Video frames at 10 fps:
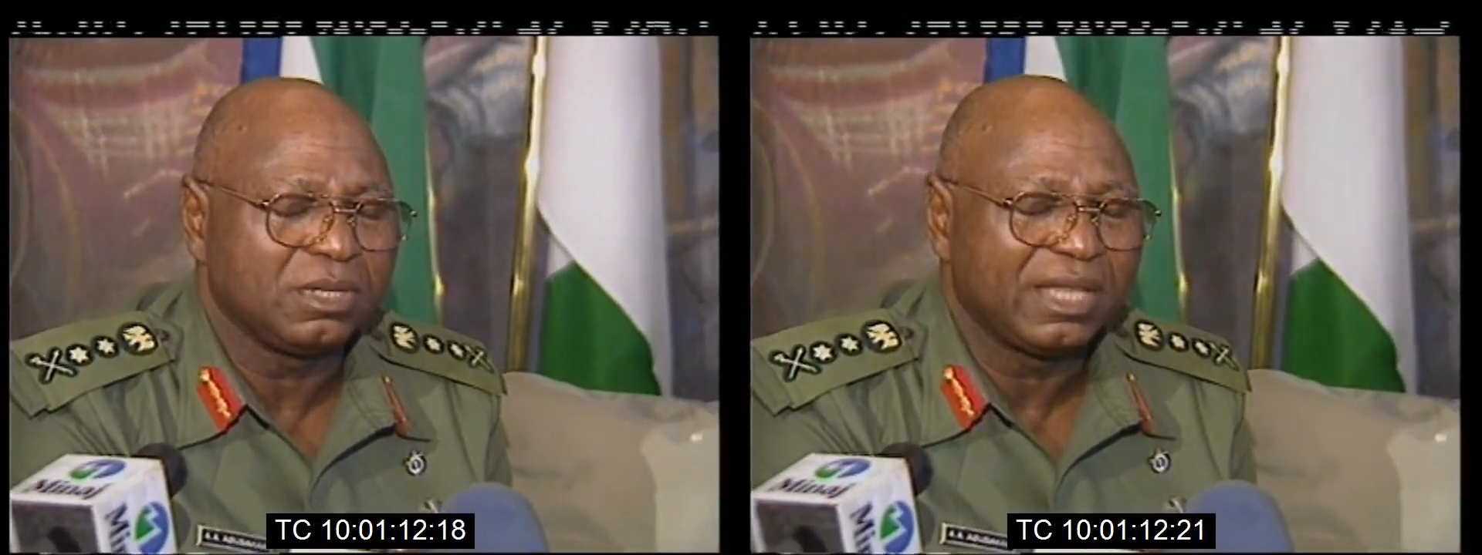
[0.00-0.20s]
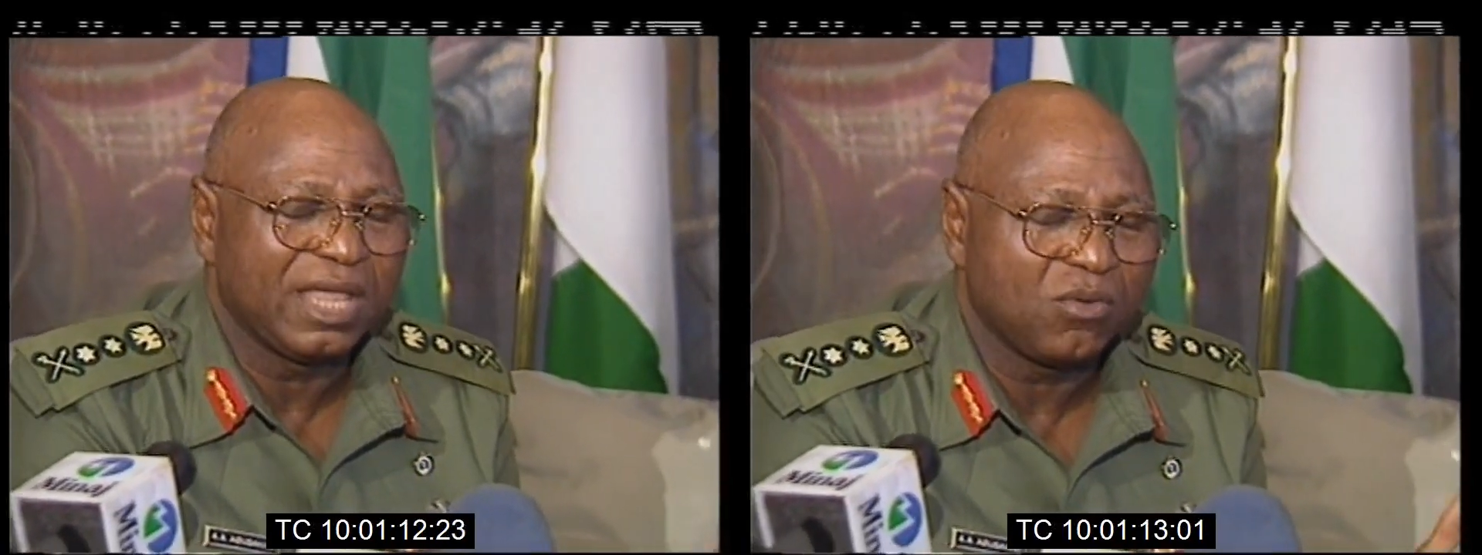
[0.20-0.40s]

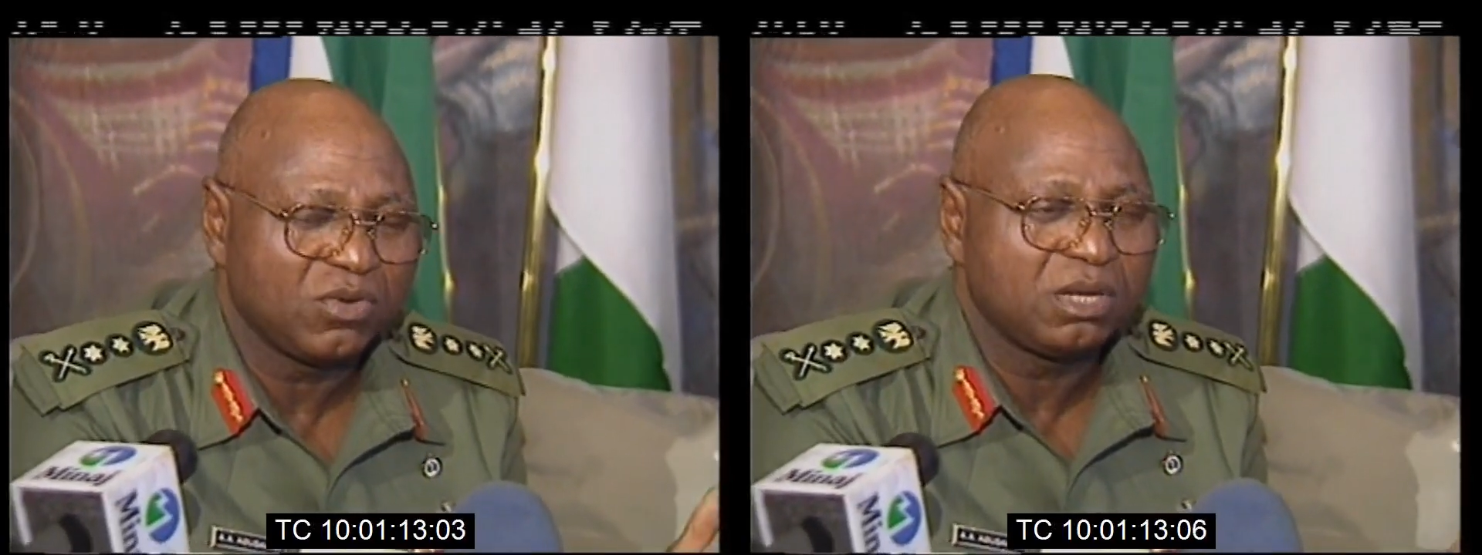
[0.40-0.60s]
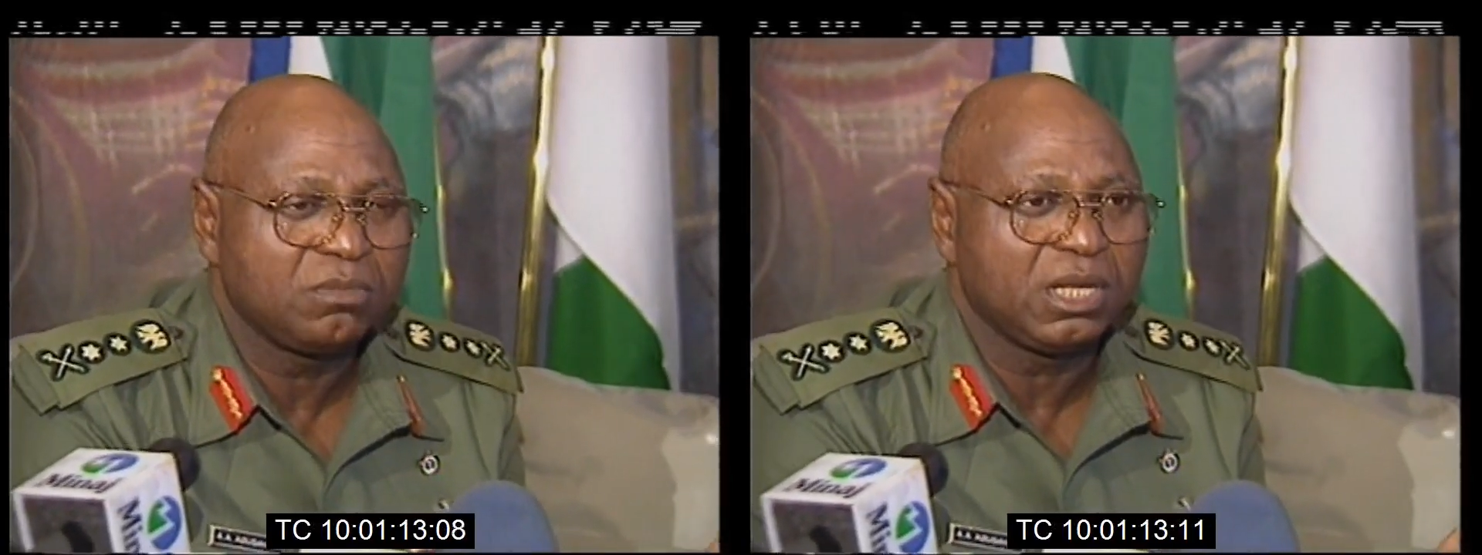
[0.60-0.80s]
there
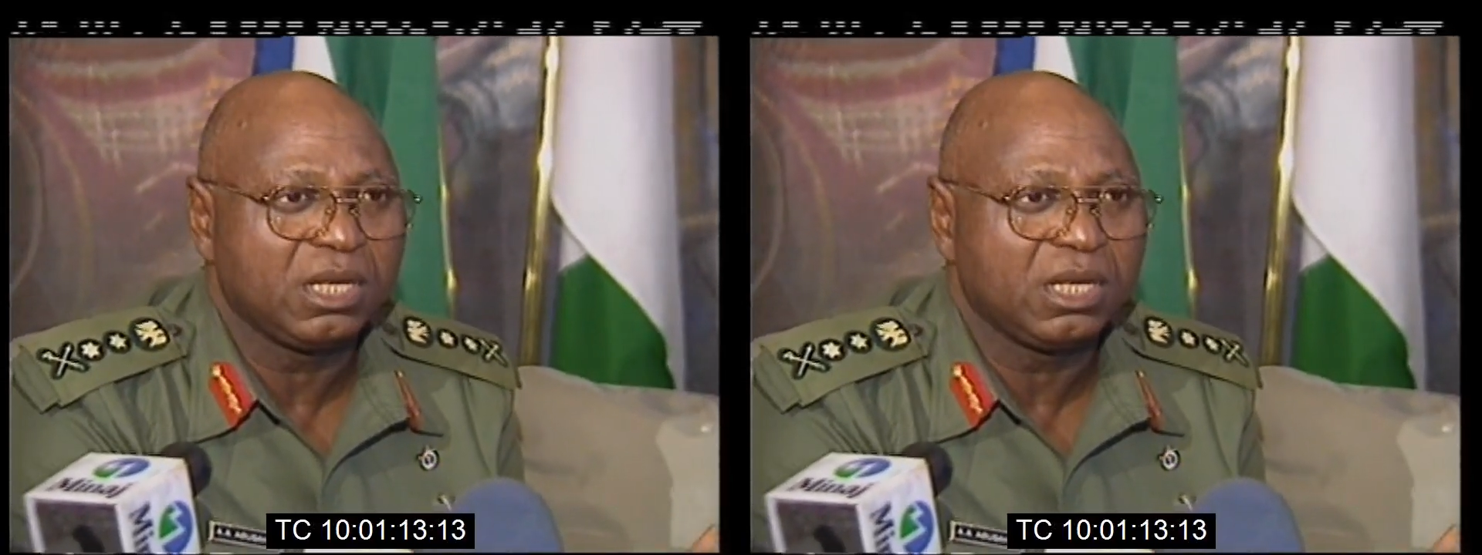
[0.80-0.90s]
wouldn't be